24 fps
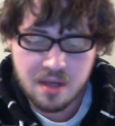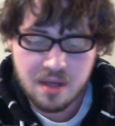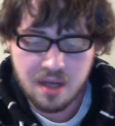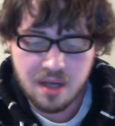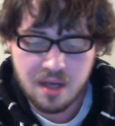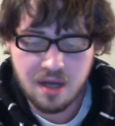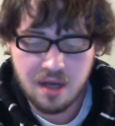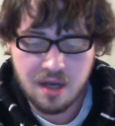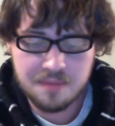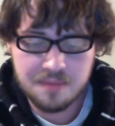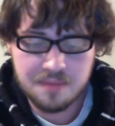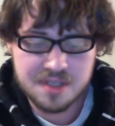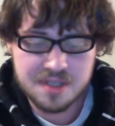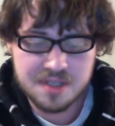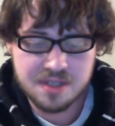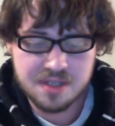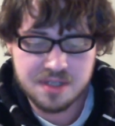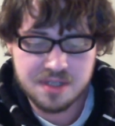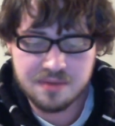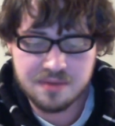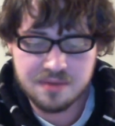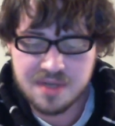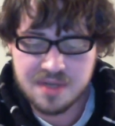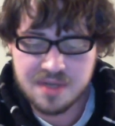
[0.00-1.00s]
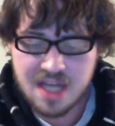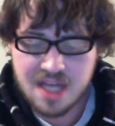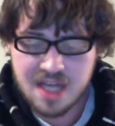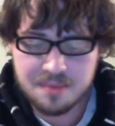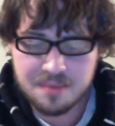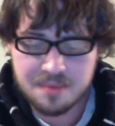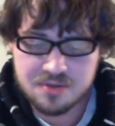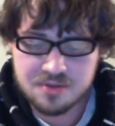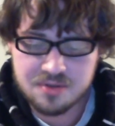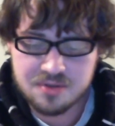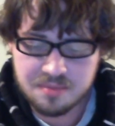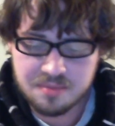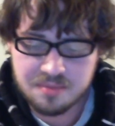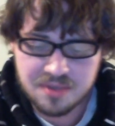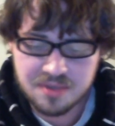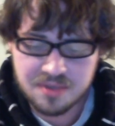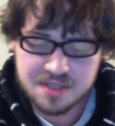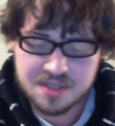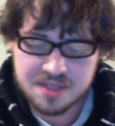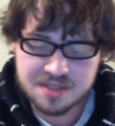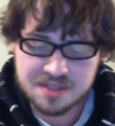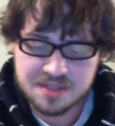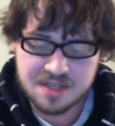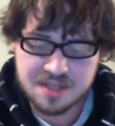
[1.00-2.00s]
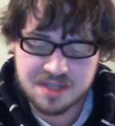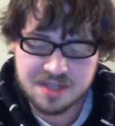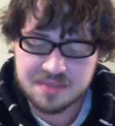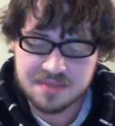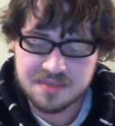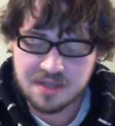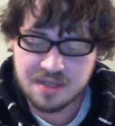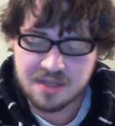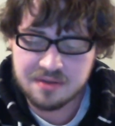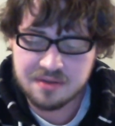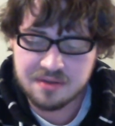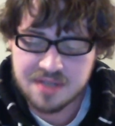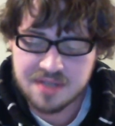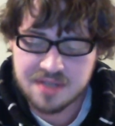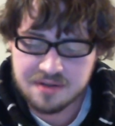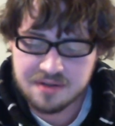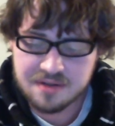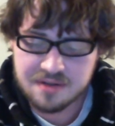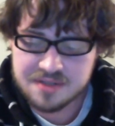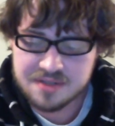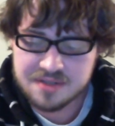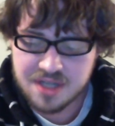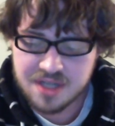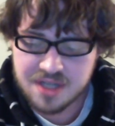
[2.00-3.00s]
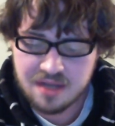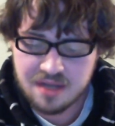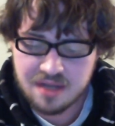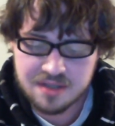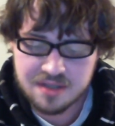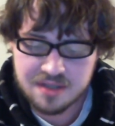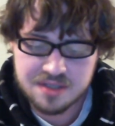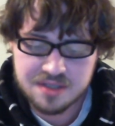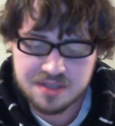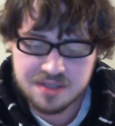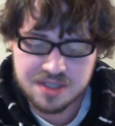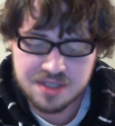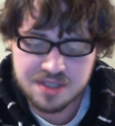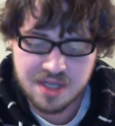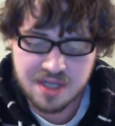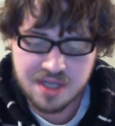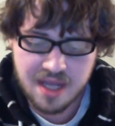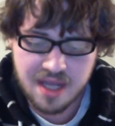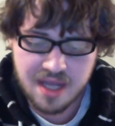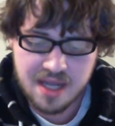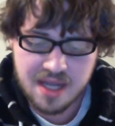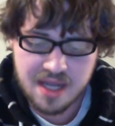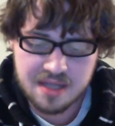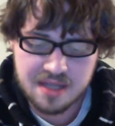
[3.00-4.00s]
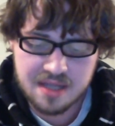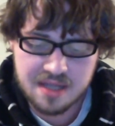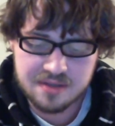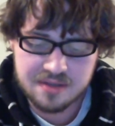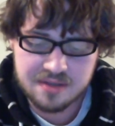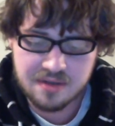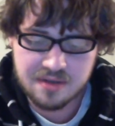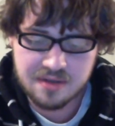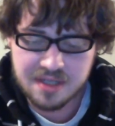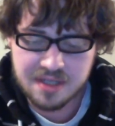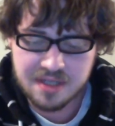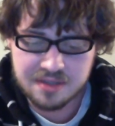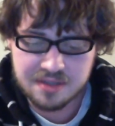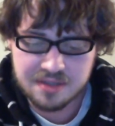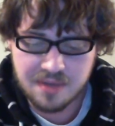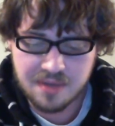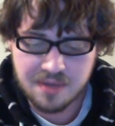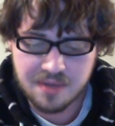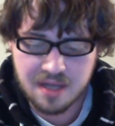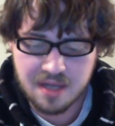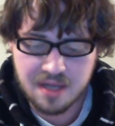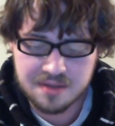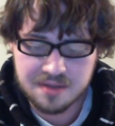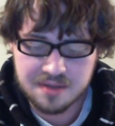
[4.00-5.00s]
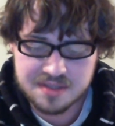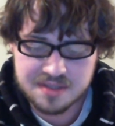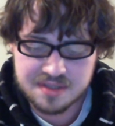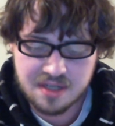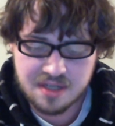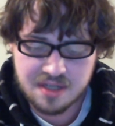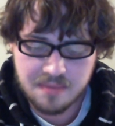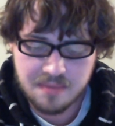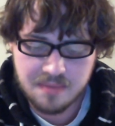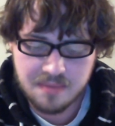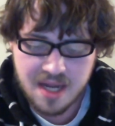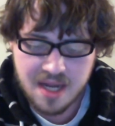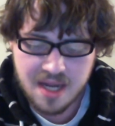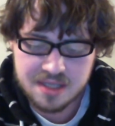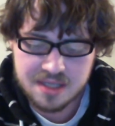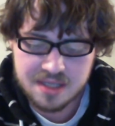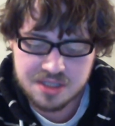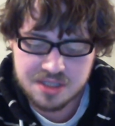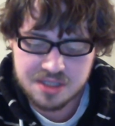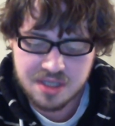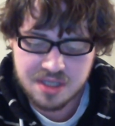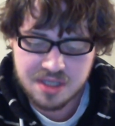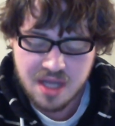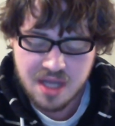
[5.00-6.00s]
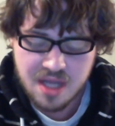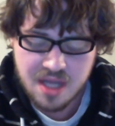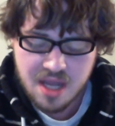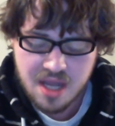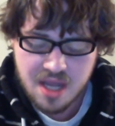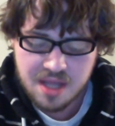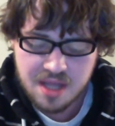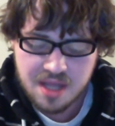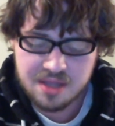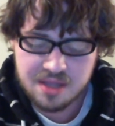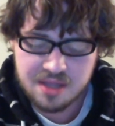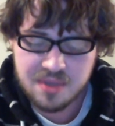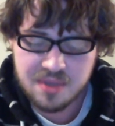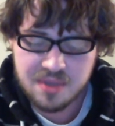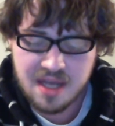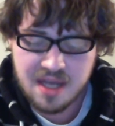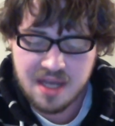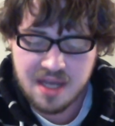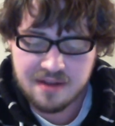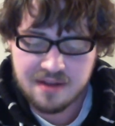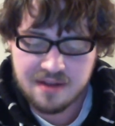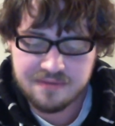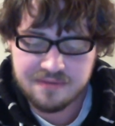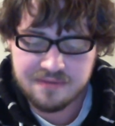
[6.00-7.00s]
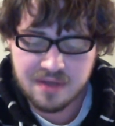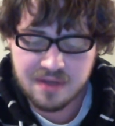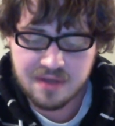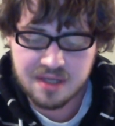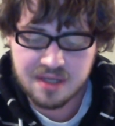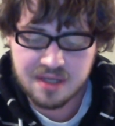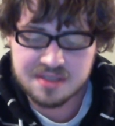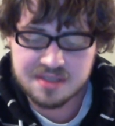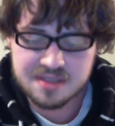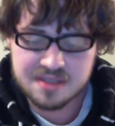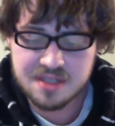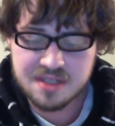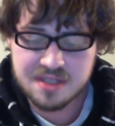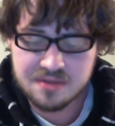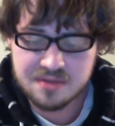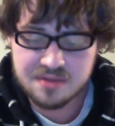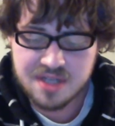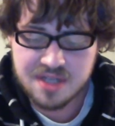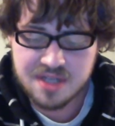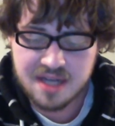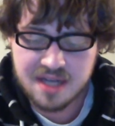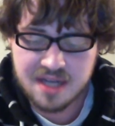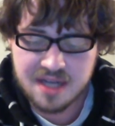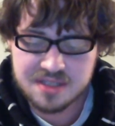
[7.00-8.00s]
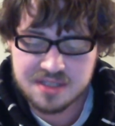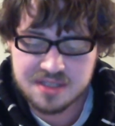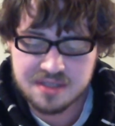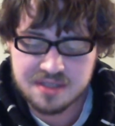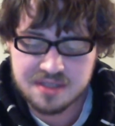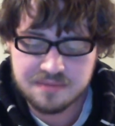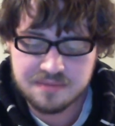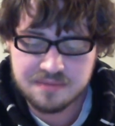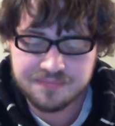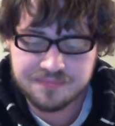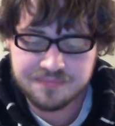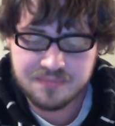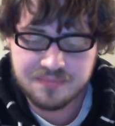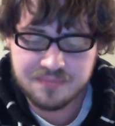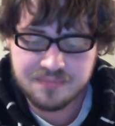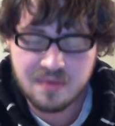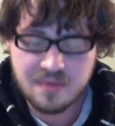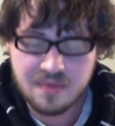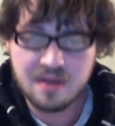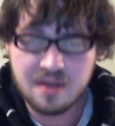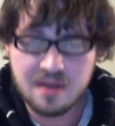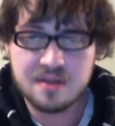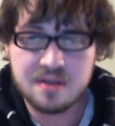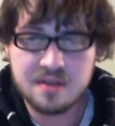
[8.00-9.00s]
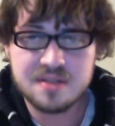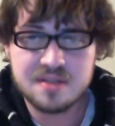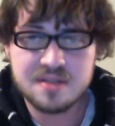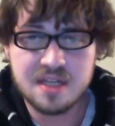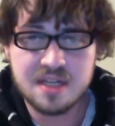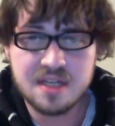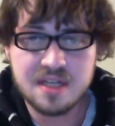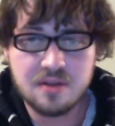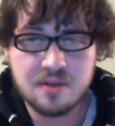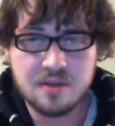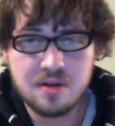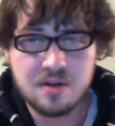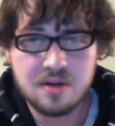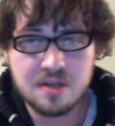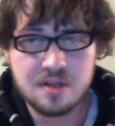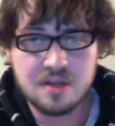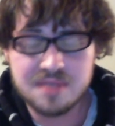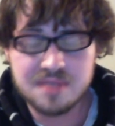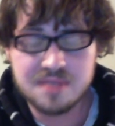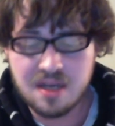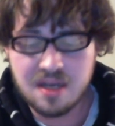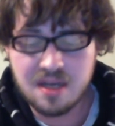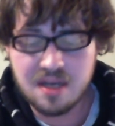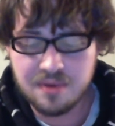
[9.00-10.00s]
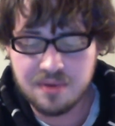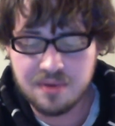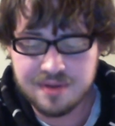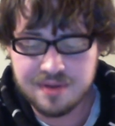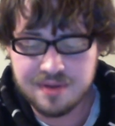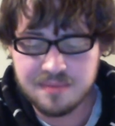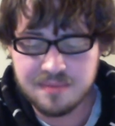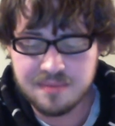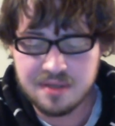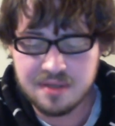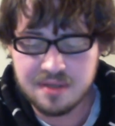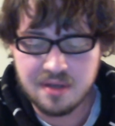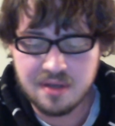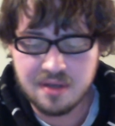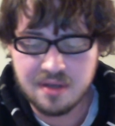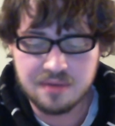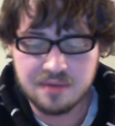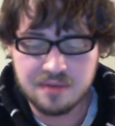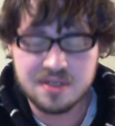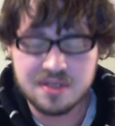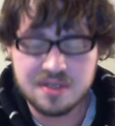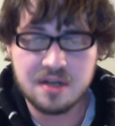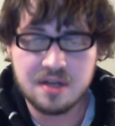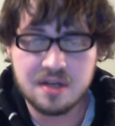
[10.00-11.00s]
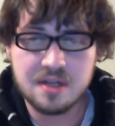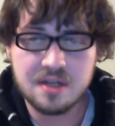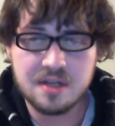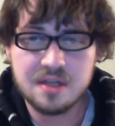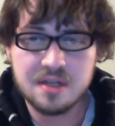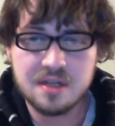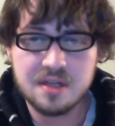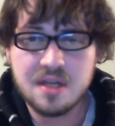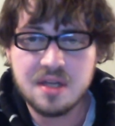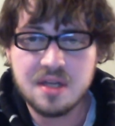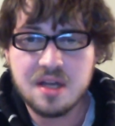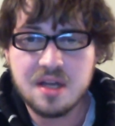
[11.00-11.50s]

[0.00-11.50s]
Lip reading: They show the recap of Triple H accepting Undertaker's challenge and turning into a Hell in a Cell match. Then we have Ezekiel Jackson, Teddy Long comes out with him, and Otunga.